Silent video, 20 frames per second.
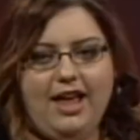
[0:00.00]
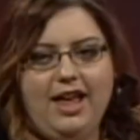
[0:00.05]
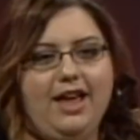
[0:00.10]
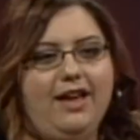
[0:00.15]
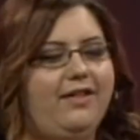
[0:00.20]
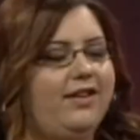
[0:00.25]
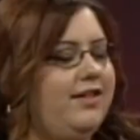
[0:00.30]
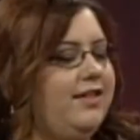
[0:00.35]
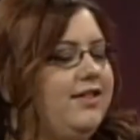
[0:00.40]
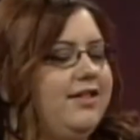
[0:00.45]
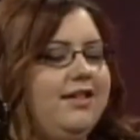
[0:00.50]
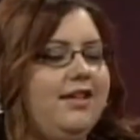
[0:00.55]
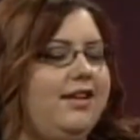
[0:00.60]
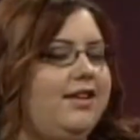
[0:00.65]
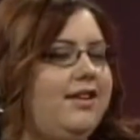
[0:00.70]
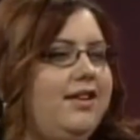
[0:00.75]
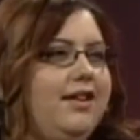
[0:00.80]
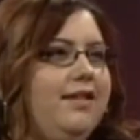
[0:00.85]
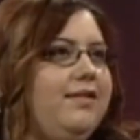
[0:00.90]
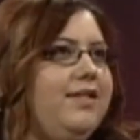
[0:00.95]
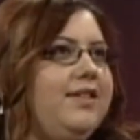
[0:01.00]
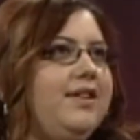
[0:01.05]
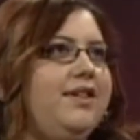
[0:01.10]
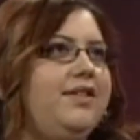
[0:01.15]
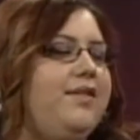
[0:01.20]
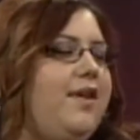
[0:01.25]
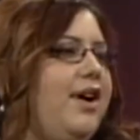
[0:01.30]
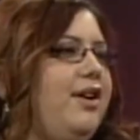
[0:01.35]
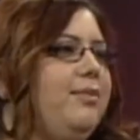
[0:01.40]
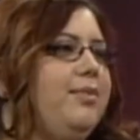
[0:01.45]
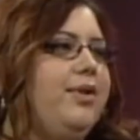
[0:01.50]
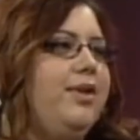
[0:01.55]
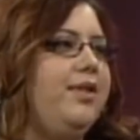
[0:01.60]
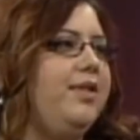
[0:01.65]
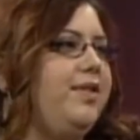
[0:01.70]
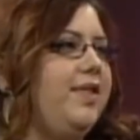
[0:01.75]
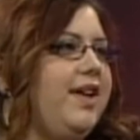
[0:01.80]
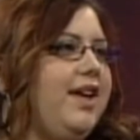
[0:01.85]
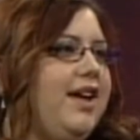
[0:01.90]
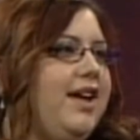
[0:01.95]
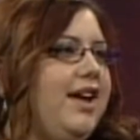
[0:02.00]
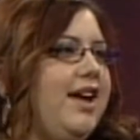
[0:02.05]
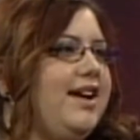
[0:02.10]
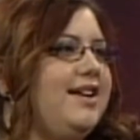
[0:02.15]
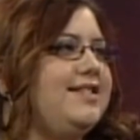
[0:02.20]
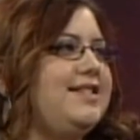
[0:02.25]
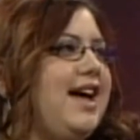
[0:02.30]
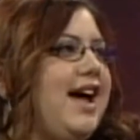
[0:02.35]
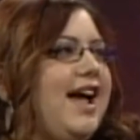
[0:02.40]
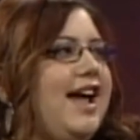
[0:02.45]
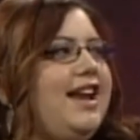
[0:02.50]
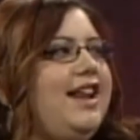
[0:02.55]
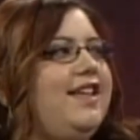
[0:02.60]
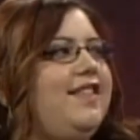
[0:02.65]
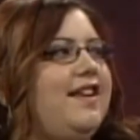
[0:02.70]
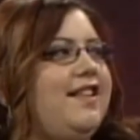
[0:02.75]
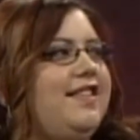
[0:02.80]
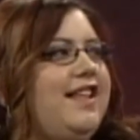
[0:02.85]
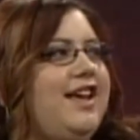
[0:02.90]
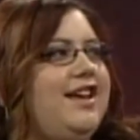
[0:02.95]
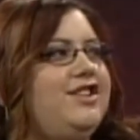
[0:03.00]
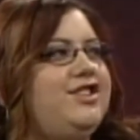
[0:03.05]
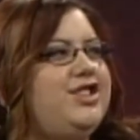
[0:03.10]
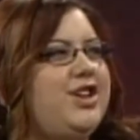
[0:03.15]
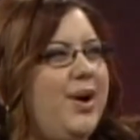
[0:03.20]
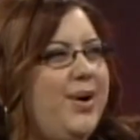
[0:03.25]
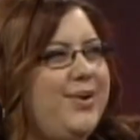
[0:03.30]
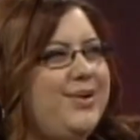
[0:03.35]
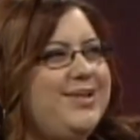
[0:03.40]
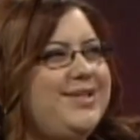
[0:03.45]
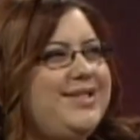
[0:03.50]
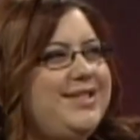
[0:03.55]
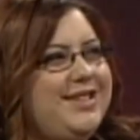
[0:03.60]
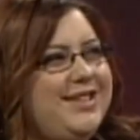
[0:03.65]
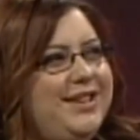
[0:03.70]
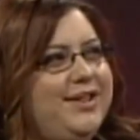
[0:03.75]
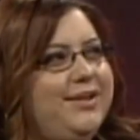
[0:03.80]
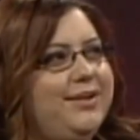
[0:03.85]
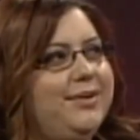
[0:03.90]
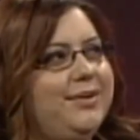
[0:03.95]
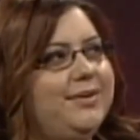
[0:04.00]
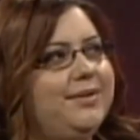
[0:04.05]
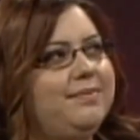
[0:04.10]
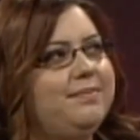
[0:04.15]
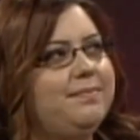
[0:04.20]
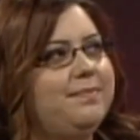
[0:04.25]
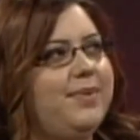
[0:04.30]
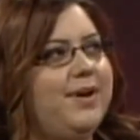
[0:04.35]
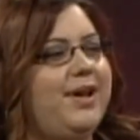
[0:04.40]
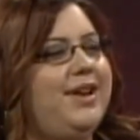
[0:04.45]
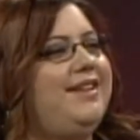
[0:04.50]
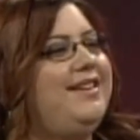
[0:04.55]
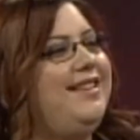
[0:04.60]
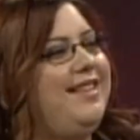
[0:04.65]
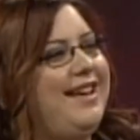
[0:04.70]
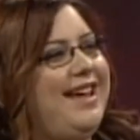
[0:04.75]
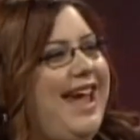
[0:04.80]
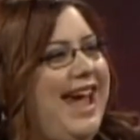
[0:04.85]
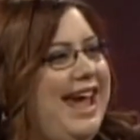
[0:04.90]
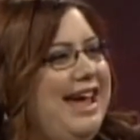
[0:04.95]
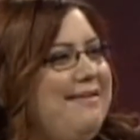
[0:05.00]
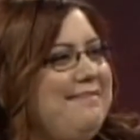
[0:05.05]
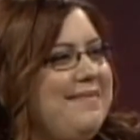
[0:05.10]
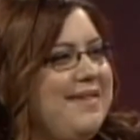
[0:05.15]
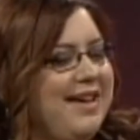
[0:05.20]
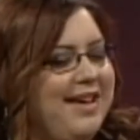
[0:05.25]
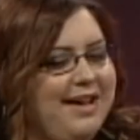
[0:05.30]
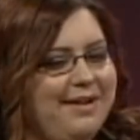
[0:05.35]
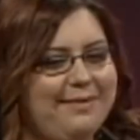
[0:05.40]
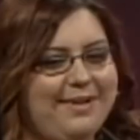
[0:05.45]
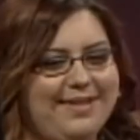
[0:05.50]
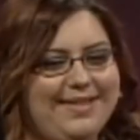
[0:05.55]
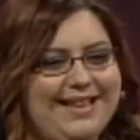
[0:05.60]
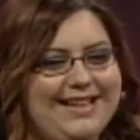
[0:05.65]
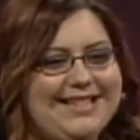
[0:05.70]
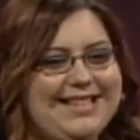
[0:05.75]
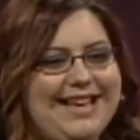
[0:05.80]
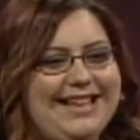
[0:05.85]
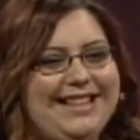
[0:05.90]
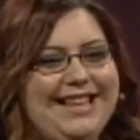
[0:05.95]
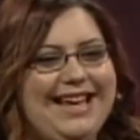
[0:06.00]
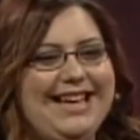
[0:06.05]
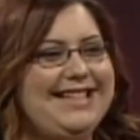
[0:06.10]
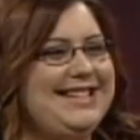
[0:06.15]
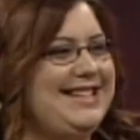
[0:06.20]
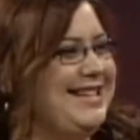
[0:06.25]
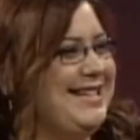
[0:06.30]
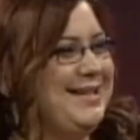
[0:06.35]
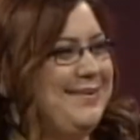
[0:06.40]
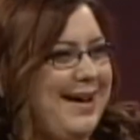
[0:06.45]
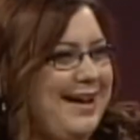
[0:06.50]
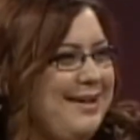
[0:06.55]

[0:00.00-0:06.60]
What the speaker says: It was incredible. The anxiety that they chose to put into the game were things like the itchy sweater